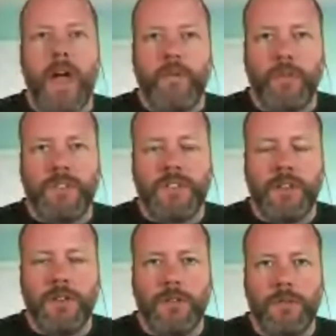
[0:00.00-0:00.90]
every
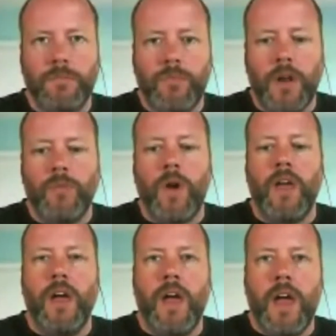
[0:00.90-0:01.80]
single
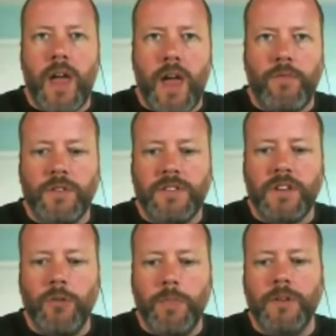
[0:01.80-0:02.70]
runway, every
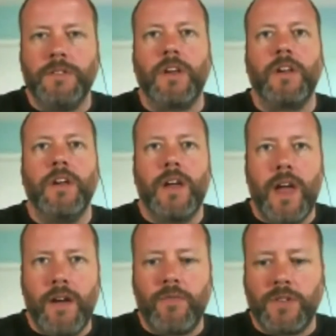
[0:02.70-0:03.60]
single building,
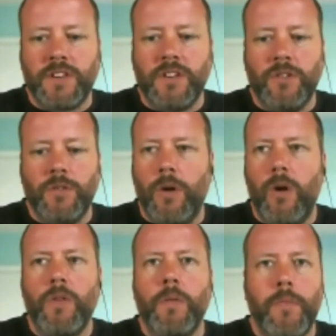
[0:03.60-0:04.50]

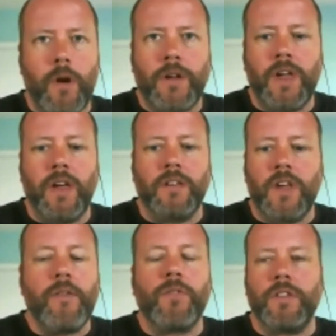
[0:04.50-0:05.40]
all the markings,
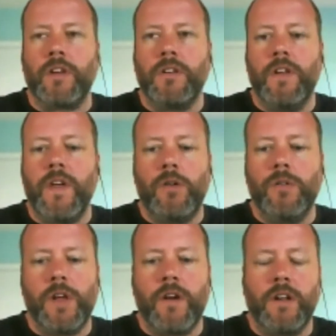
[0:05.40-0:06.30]
everything in that
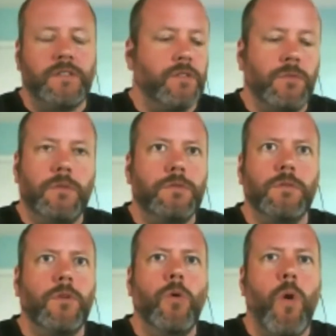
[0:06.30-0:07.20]
whole area. So
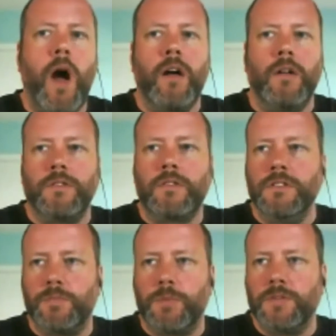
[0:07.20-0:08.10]
go wild,
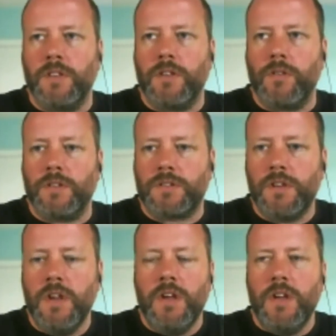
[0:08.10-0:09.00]
conspiracy
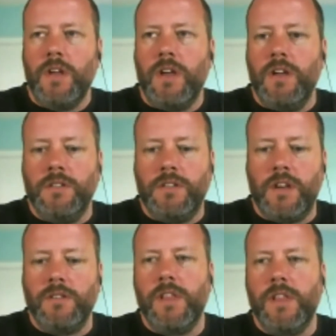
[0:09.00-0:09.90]
theorists, and
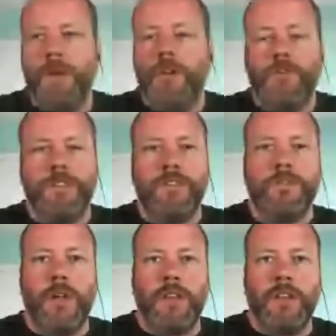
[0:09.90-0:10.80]
let me know if you see
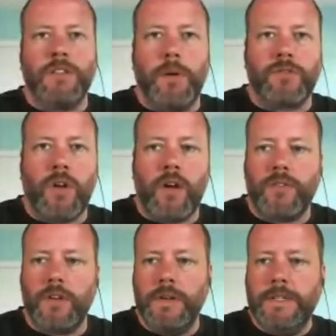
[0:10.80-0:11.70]
some alien spacecraft.